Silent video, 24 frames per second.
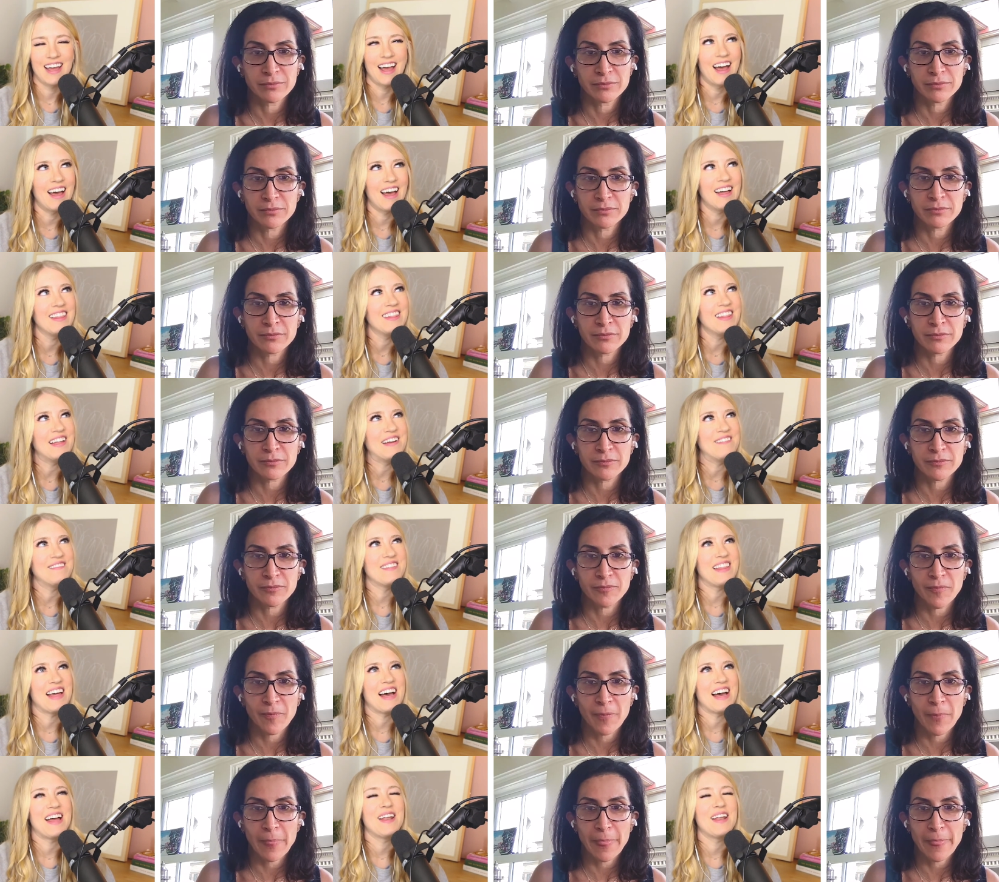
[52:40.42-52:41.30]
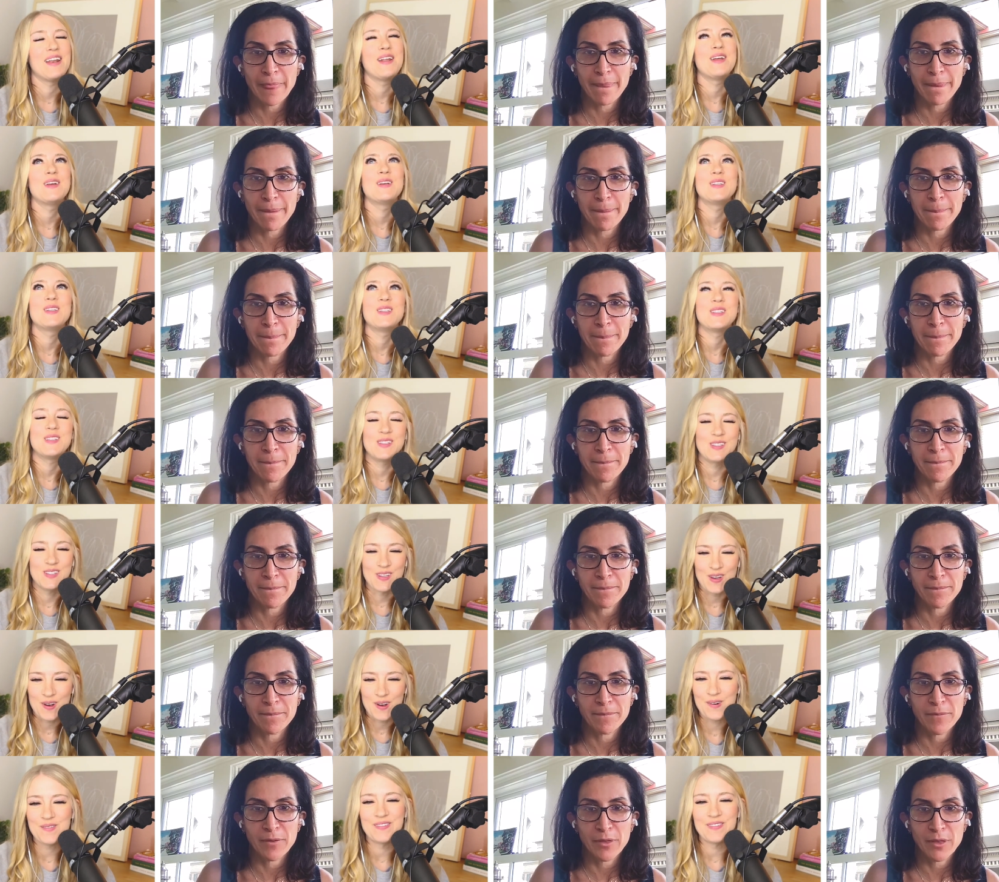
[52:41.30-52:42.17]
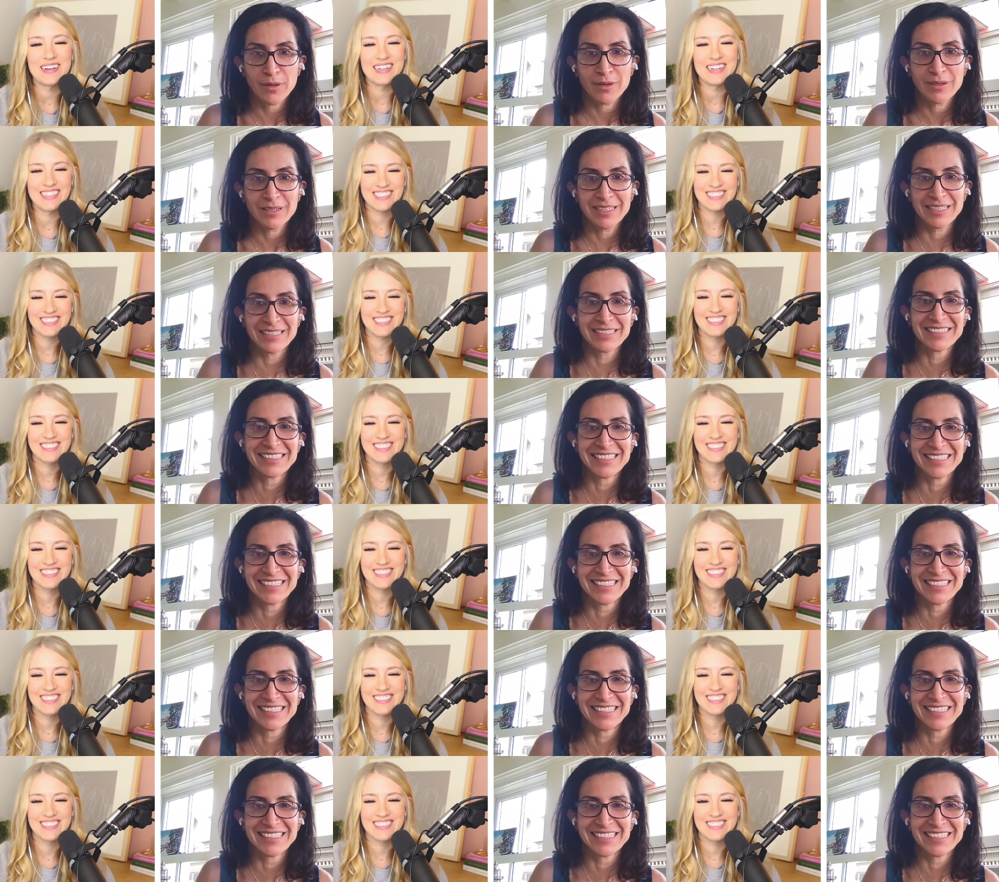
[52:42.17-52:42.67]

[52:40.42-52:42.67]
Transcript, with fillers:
Speaker 1: I love that so much.